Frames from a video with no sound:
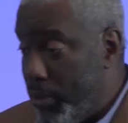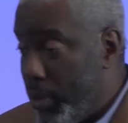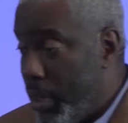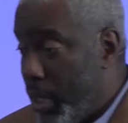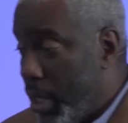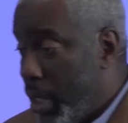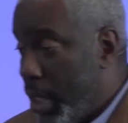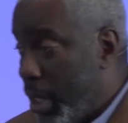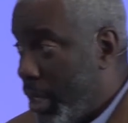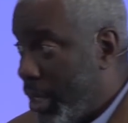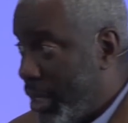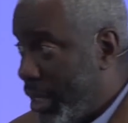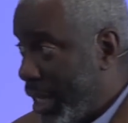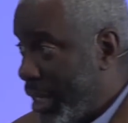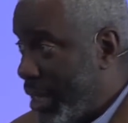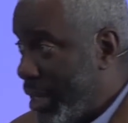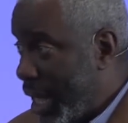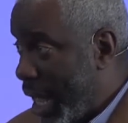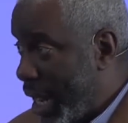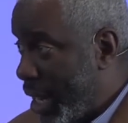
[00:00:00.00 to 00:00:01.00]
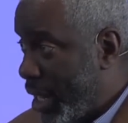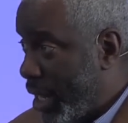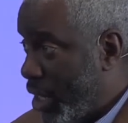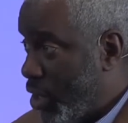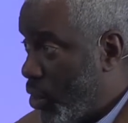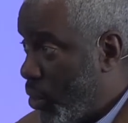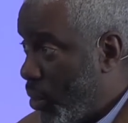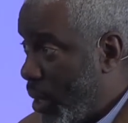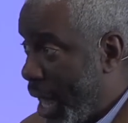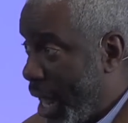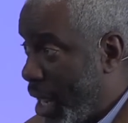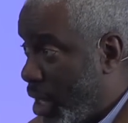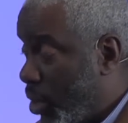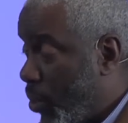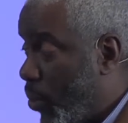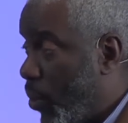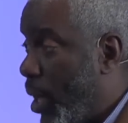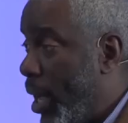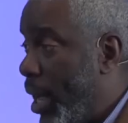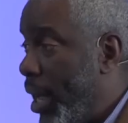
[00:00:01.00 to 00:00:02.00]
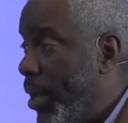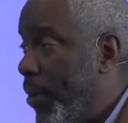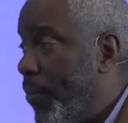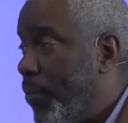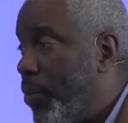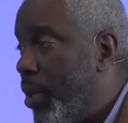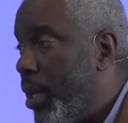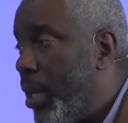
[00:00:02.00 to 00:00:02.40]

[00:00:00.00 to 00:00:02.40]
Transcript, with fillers: of get that issue out of the way